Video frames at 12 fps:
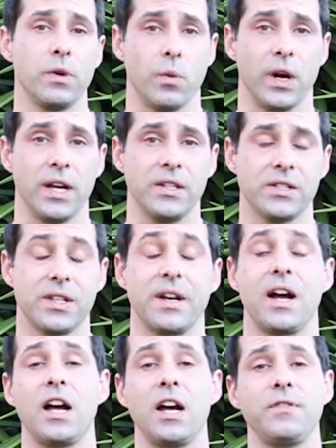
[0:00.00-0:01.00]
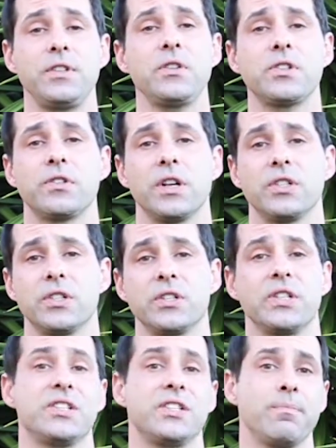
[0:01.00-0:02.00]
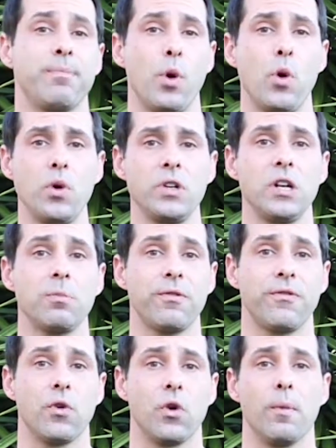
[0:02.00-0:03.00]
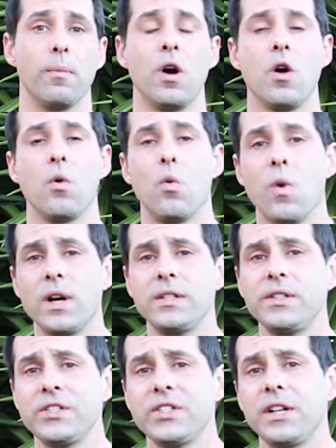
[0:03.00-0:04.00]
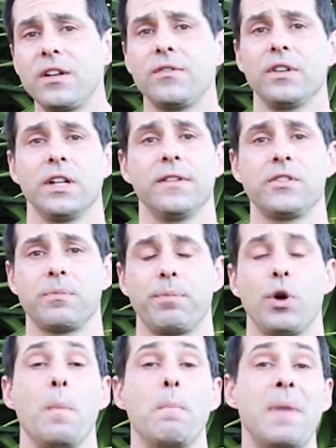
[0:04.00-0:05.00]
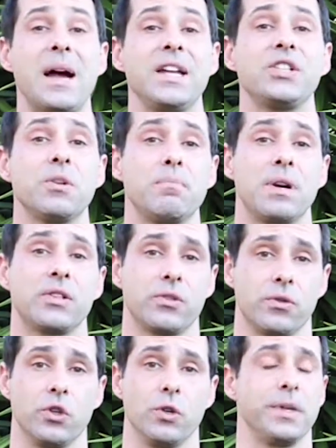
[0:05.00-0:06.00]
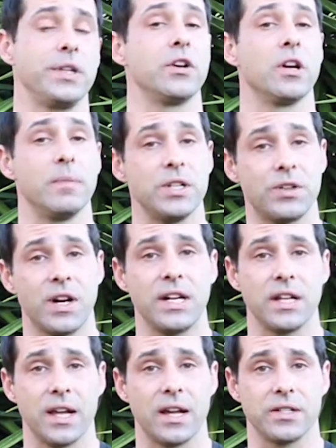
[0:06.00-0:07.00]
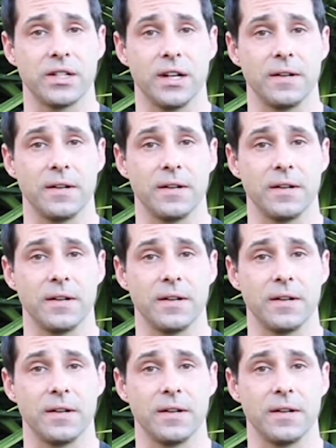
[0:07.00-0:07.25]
with weights, then after your stretches, it's important to perform 1 set of lifts per major muscle group that you're going to be training that day.